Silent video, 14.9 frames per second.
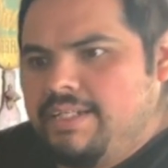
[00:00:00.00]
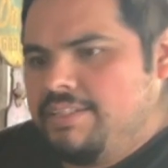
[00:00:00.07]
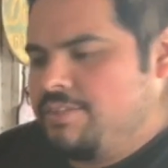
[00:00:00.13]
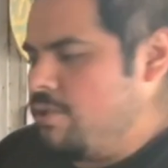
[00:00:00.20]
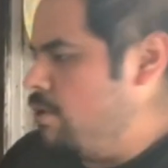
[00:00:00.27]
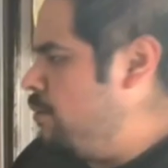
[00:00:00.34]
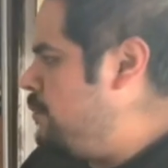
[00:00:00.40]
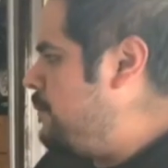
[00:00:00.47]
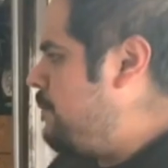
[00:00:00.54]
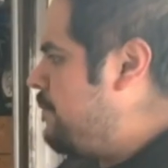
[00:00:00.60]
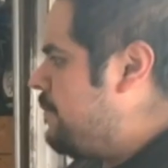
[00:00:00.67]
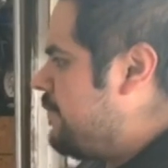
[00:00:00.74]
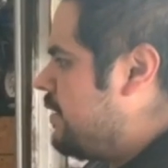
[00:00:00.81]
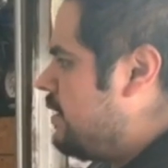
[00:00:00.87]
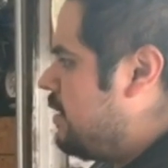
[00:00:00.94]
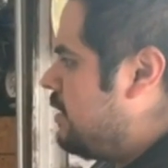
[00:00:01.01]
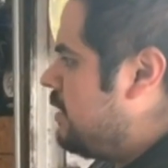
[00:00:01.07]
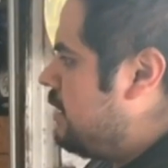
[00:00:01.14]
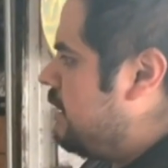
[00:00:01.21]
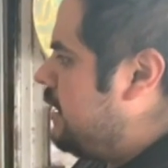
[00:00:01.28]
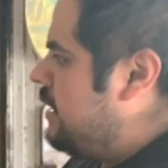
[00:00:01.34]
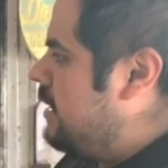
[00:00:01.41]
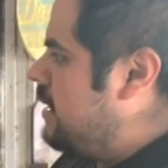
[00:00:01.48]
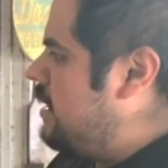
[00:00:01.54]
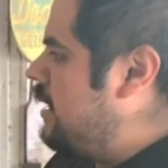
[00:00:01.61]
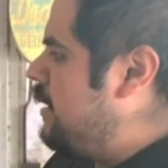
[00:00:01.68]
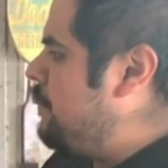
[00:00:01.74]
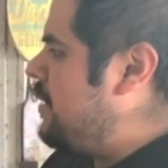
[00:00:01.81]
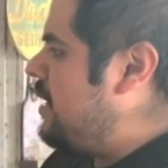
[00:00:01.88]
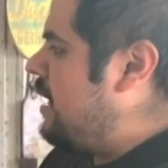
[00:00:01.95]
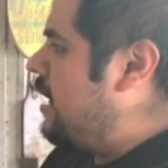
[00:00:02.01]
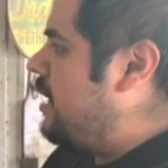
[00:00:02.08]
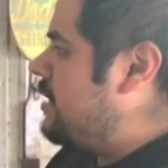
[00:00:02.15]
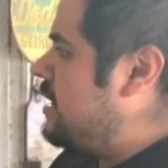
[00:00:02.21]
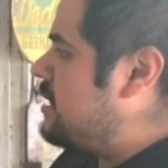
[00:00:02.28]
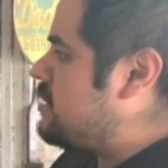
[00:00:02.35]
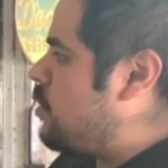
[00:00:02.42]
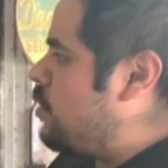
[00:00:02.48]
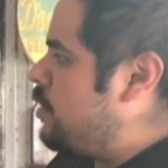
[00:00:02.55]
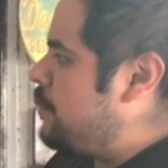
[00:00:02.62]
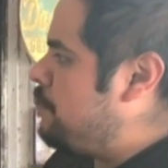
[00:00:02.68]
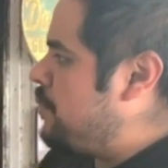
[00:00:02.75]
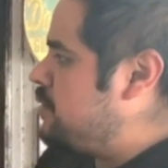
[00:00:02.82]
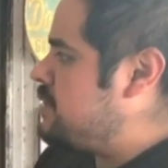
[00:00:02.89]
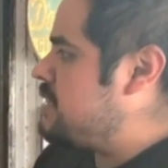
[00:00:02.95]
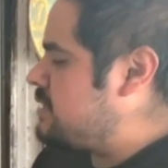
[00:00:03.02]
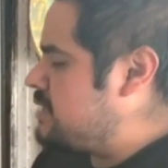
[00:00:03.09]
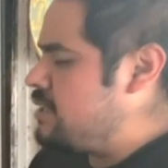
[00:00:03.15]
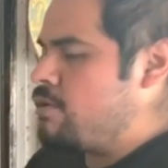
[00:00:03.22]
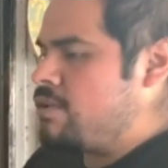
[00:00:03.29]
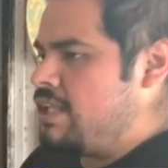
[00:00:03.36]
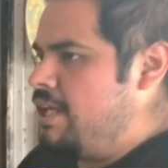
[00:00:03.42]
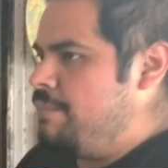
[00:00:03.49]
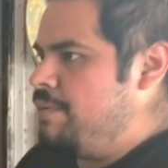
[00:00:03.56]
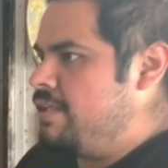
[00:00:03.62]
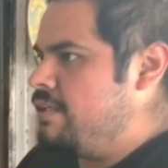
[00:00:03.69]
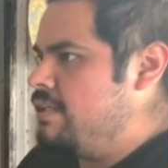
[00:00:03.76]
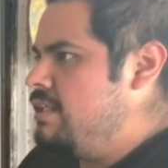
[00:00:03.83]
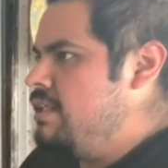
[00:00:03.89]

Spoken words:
So on this car, boost is still climbing.